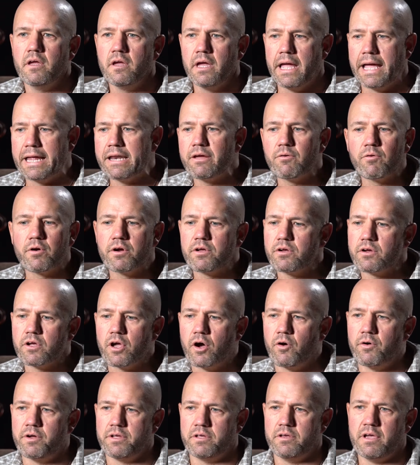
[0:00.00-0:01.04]
Anywhere you're
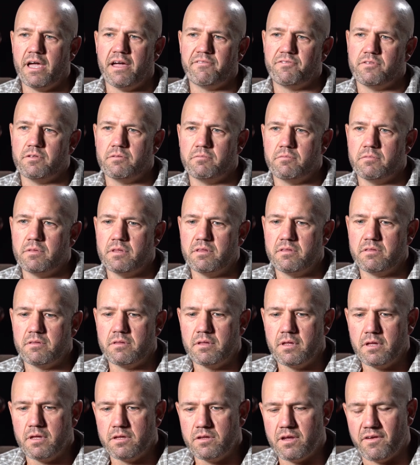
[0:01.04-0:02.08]
going, you have to
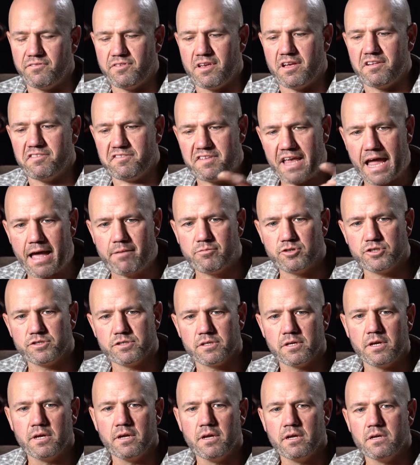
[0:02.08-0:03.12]
you have to
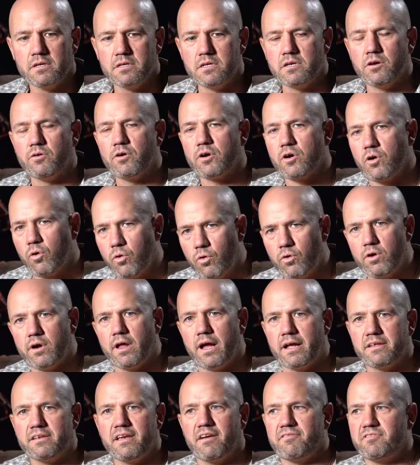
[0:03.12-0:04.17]
establish, you know, a
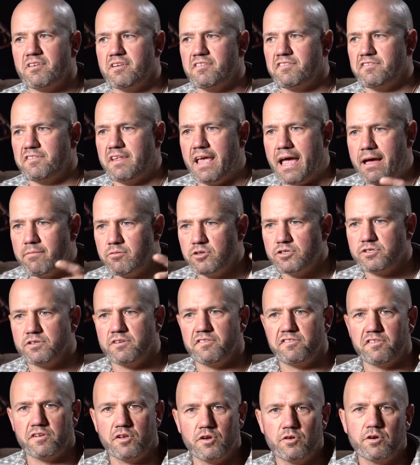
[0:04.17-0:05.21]
cordon. You have to establish
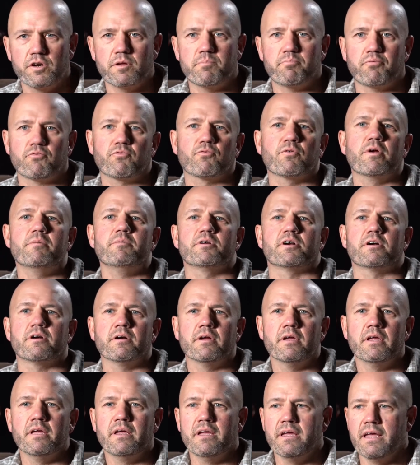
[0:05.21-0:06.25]
a security perimeter,
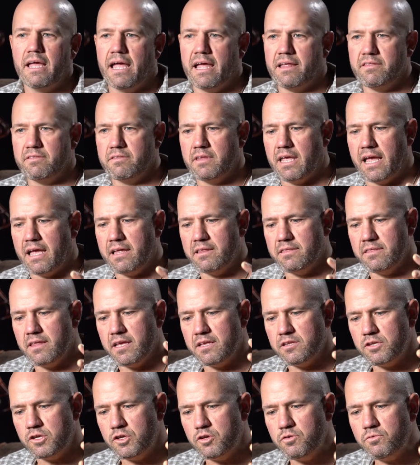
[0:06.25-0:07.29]
and and
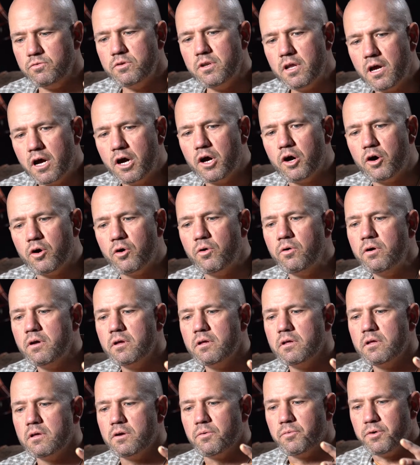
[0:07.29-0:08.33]
then you know
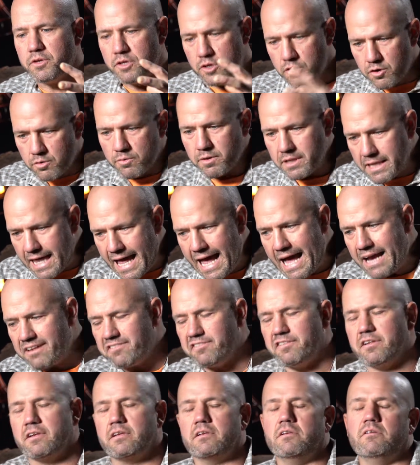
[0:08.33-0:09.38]
when you're
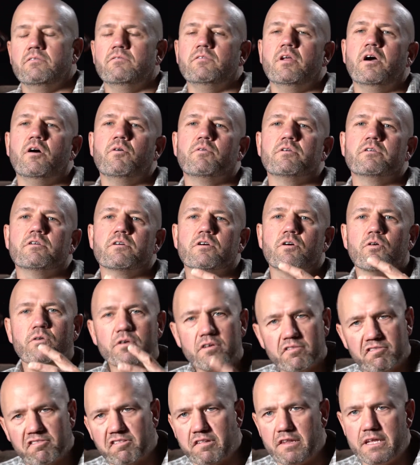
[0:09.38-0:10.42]
relaxing, you know when you're
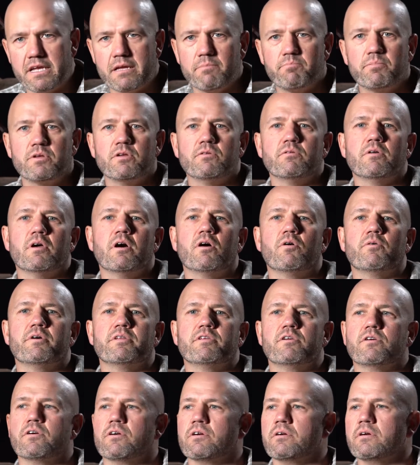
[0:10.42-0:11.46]
going to sleep, you know
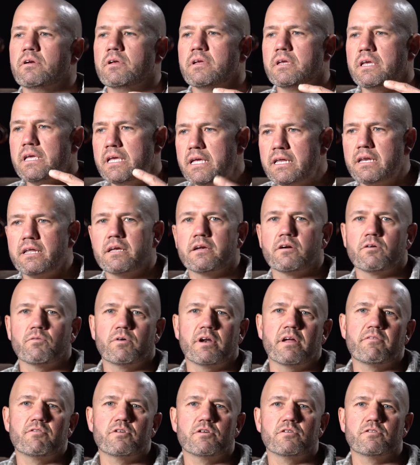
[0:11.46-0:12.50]
when you're eating or
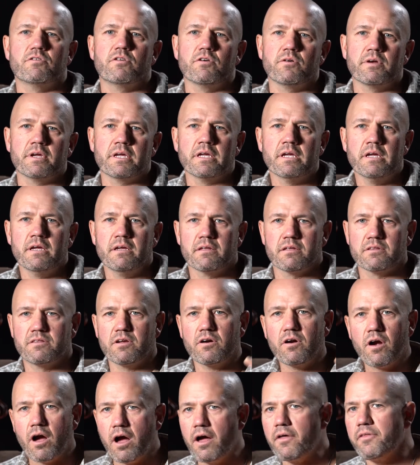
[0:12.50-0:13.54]
whatever you're doing that
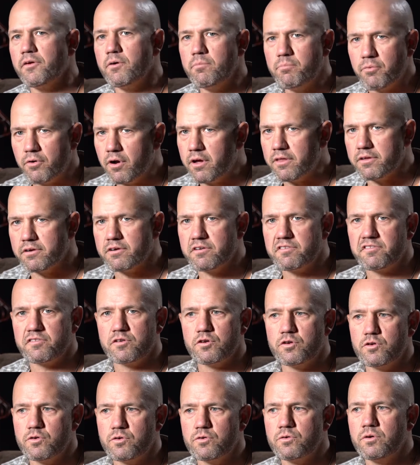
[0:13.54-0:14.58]
there are other brothers
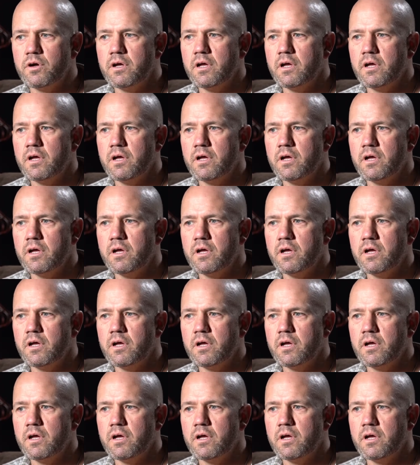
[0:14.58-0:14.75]
who